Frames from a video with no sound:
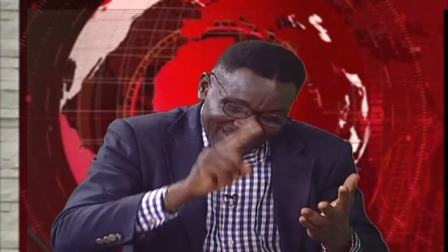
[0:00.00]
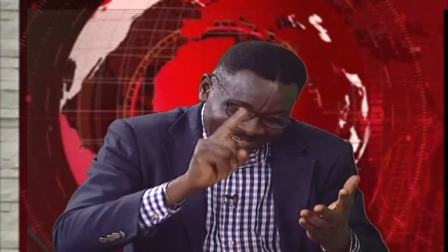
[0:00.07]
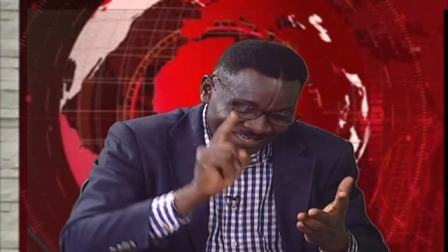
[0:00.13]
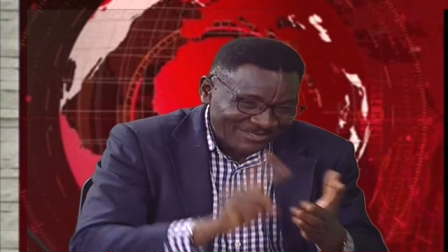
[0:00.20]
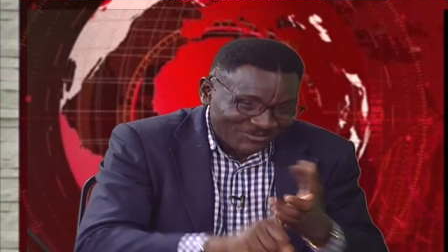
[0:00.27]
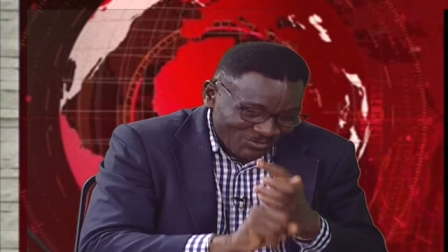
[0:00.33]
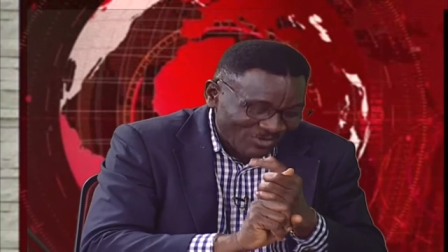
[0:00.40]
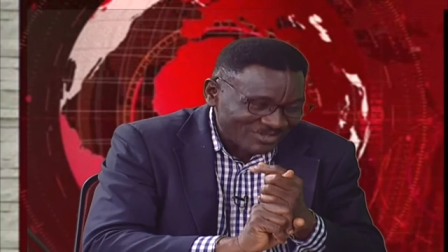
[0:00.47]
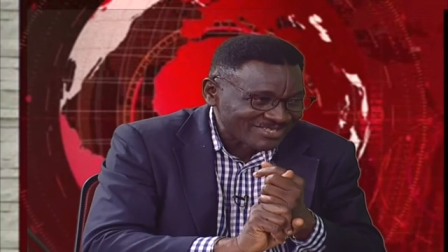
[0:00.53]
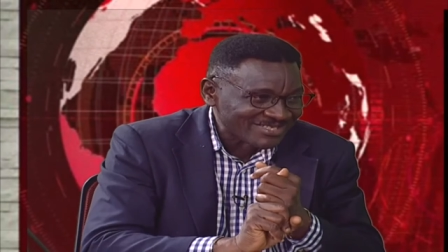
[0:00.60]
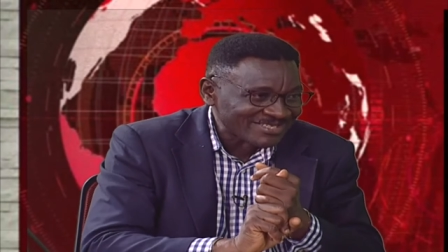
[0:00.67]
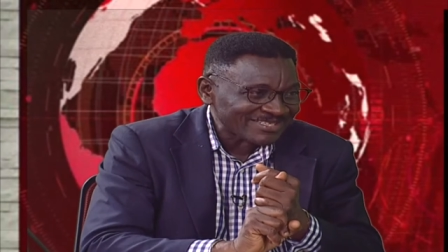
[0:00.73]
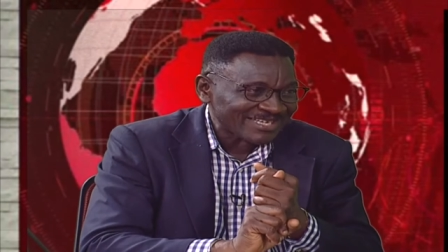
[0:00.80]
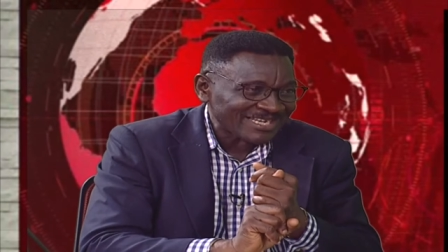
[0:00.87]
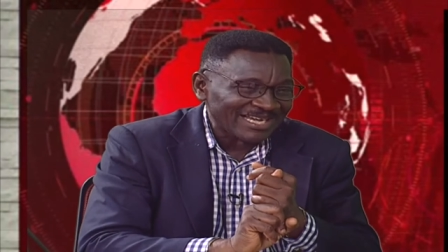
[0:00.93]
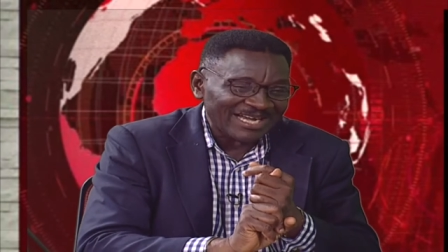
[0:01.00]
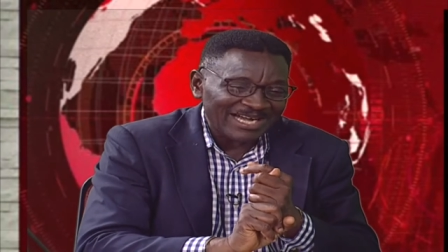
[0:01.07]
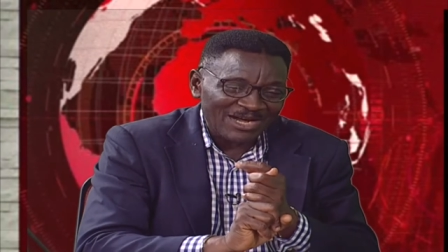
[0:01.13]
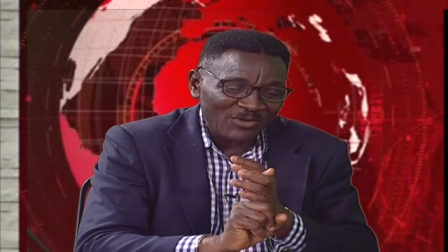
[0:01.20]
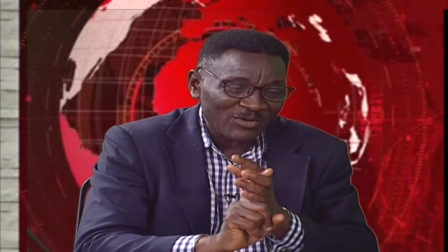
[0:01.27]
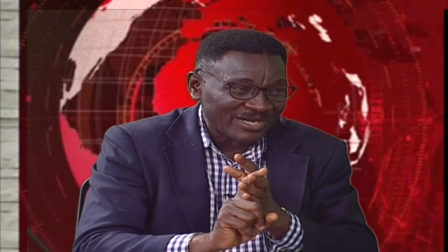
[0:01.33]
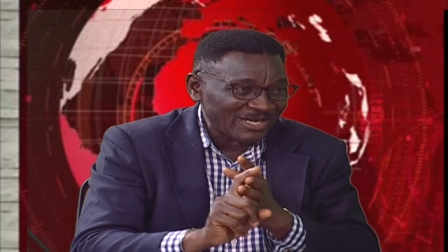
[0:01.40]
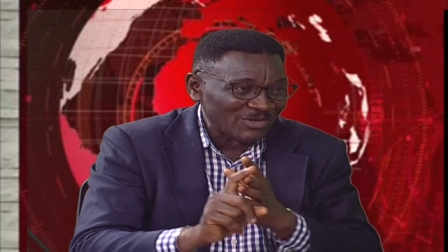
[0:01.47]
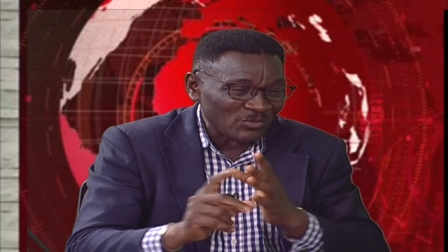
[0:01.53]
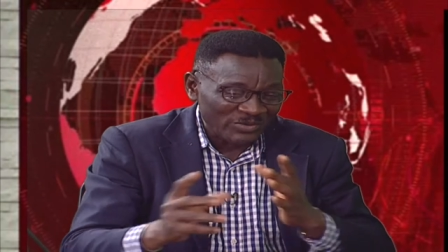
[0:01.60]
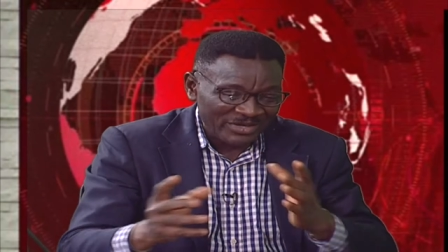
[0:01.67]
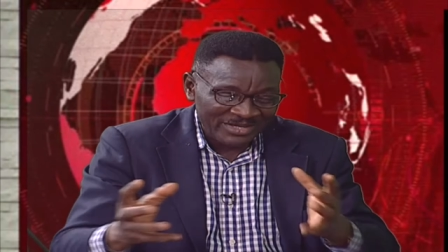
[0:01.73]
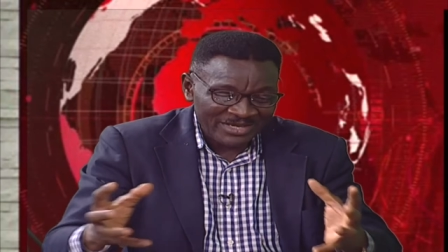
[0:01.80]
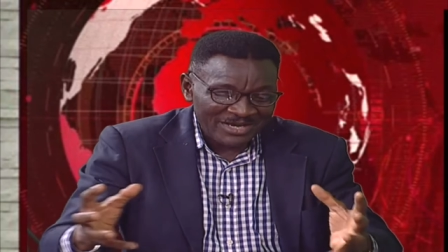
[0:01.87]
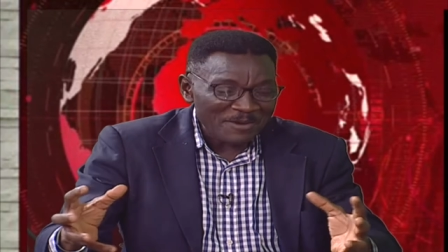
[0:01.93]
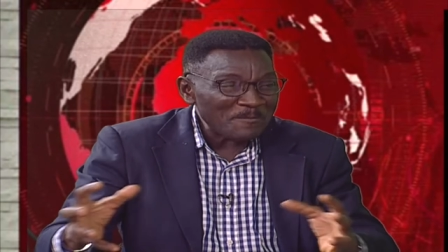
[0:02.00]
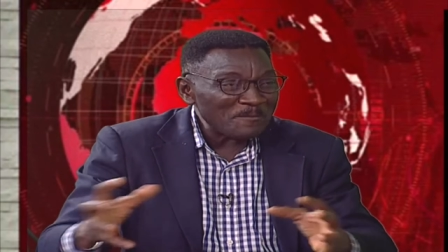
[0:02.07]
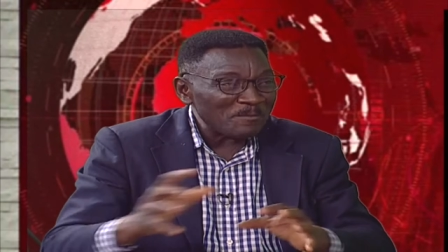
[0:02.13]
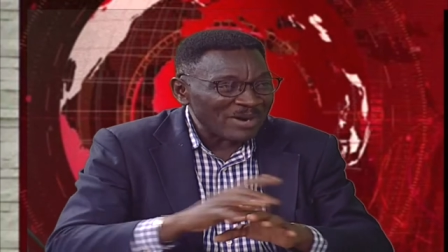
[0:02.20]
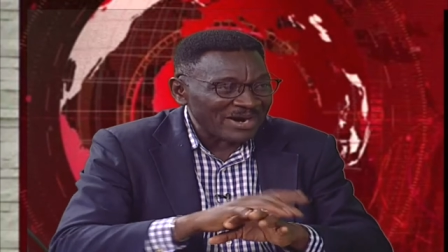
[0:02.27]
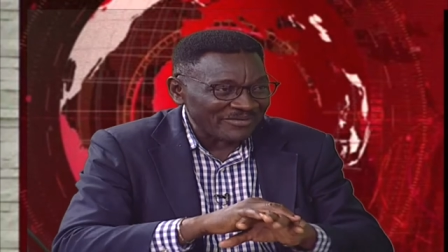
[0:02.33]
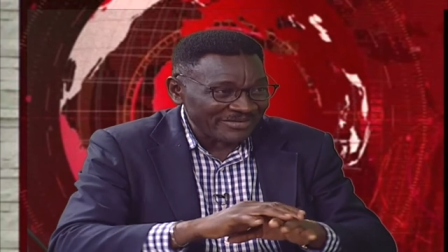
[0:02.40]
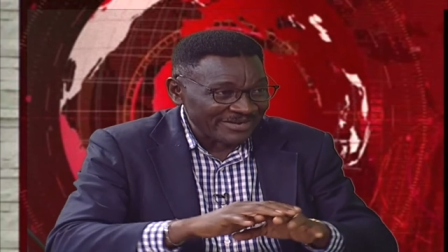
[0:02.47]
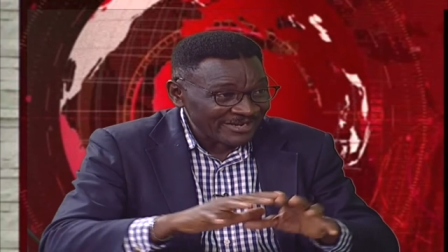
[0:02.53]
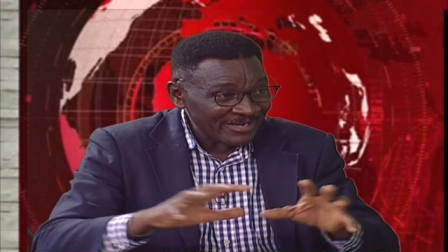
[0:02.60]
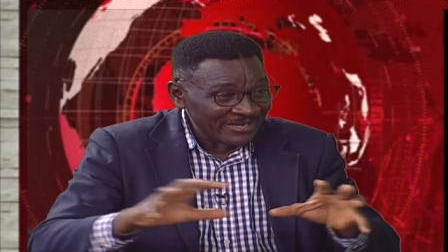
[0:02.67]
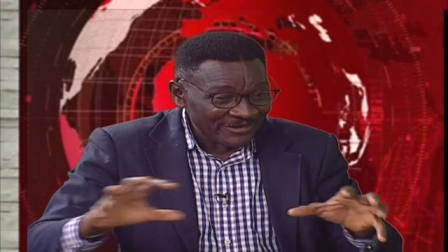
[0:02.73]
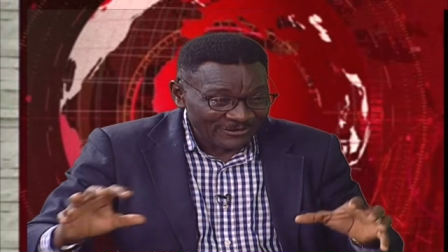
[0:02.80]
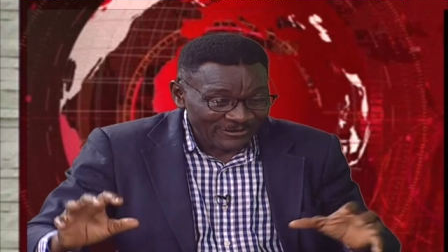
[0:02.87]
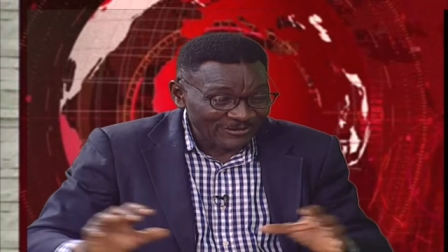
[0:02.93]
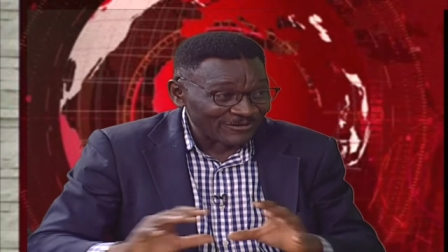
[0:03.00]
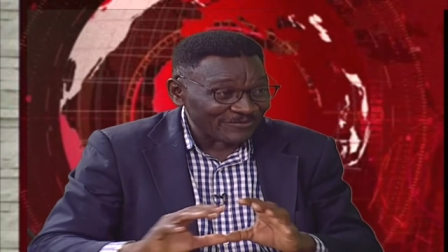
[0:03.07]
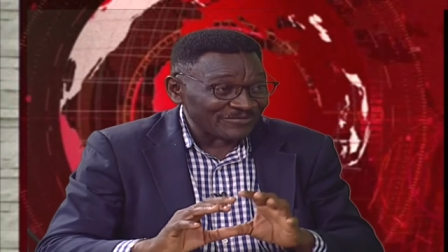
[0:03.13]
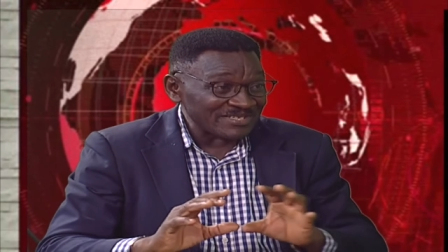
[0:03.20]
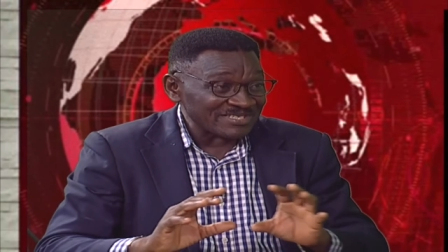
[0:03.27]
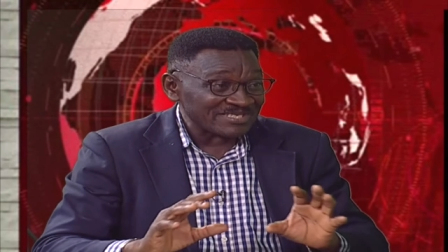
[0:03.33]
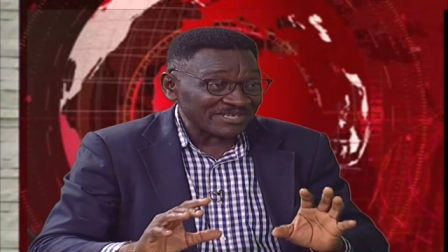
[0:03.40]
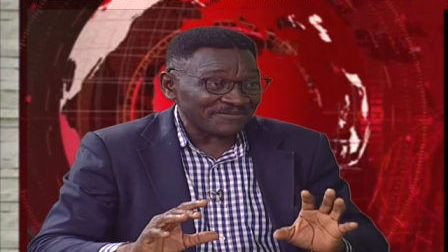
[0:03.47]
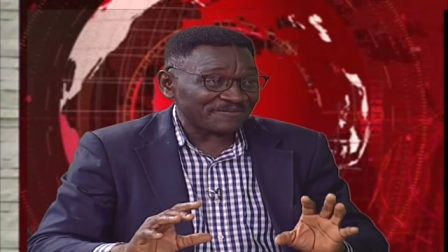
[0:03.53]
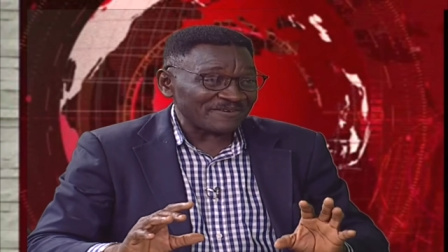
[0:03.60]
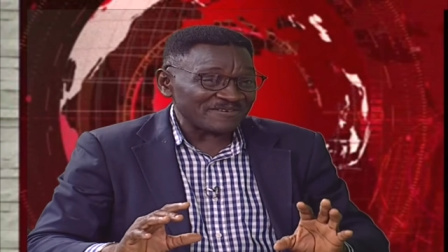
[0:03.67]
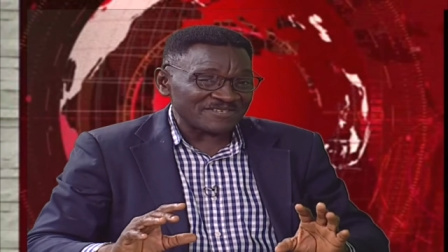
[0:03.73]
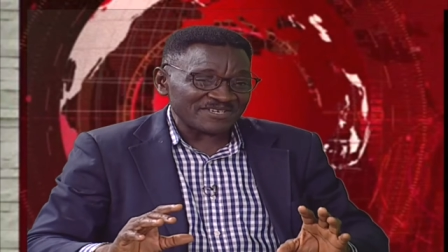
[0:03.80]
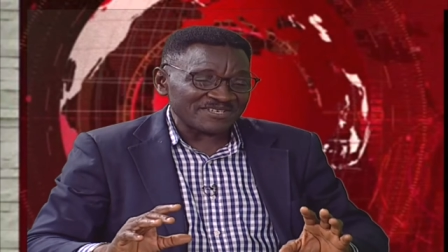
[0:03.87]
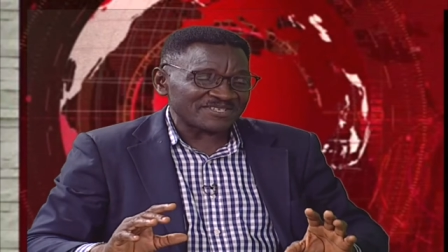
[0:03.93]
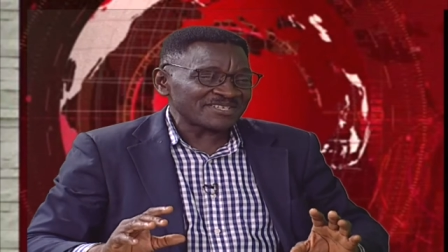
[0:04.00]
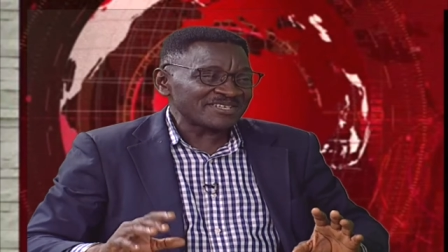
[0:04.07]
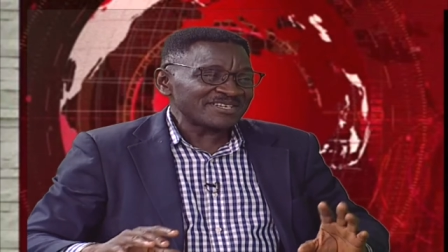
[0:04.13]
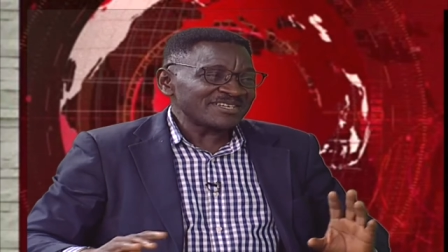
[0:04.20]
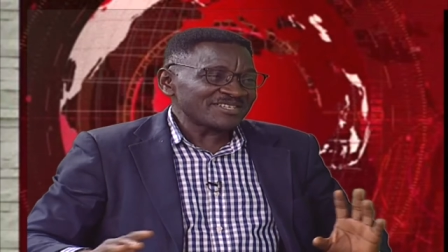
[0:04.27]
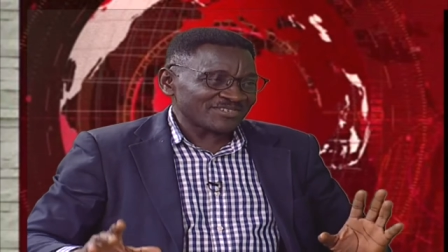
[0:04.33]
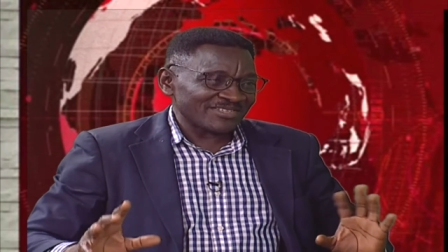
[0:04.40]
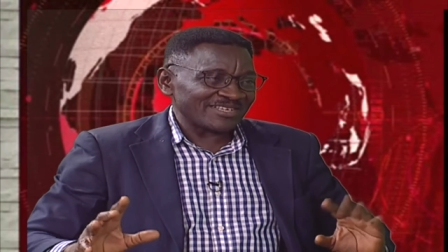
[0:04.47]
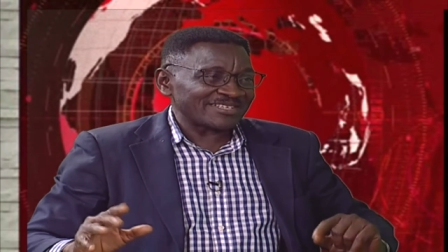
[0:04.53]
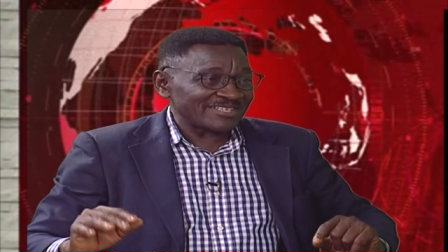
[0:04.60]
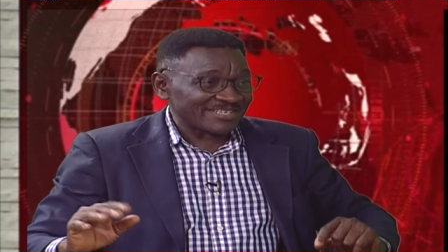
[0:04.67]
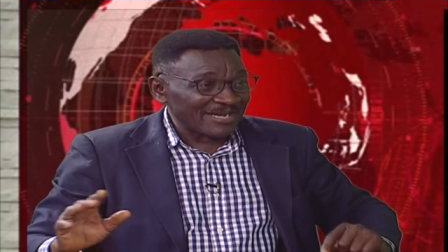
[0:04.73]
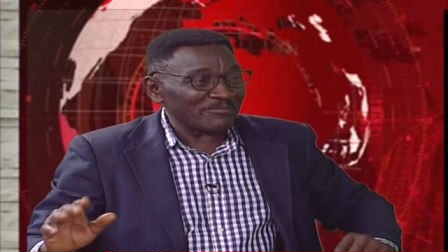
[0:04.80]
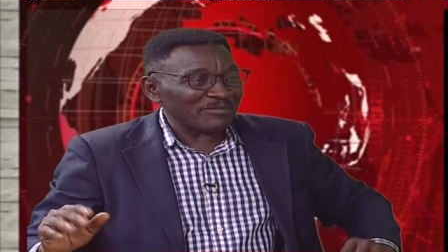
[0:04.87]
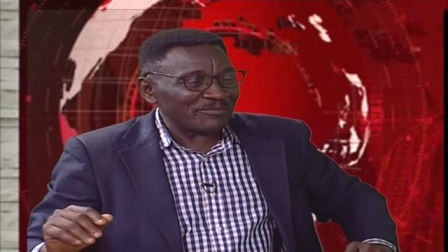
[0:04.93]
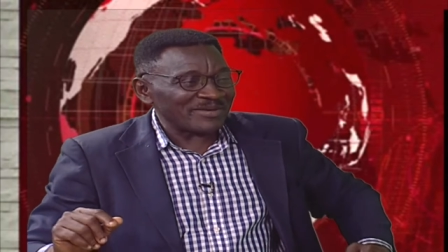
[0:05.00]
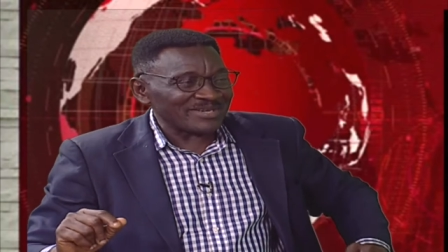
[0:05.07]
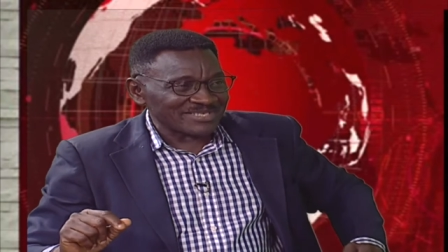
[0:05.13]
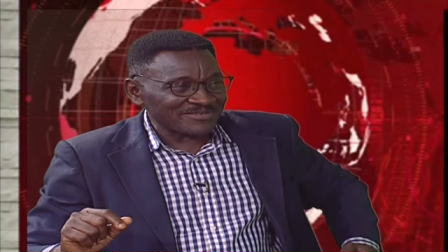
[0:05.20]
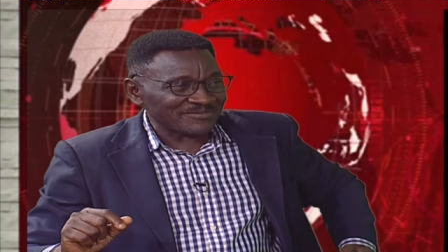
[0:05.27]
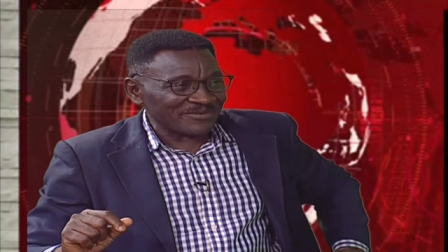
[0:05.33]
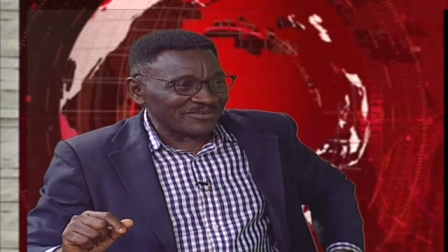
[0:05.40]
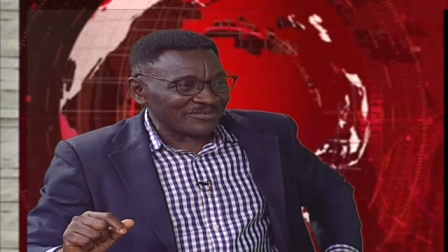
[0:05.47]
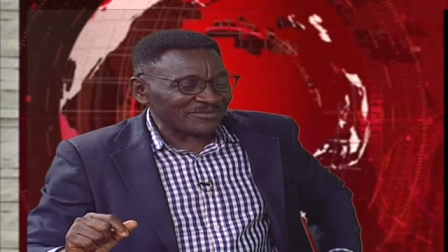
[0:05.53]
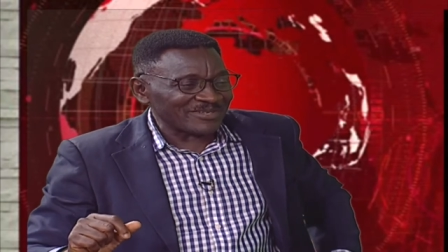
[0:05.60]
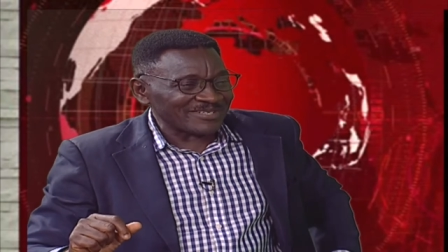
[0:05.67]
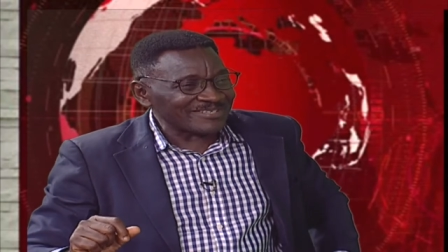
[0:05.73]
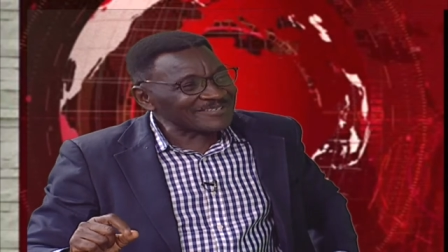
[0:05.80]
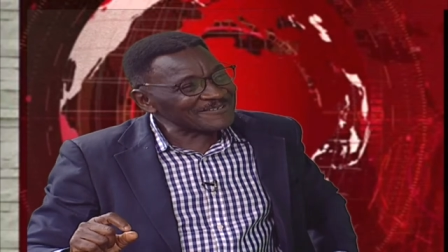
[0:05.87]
And what, how can we marry all of these differences so that it can be better for everyone?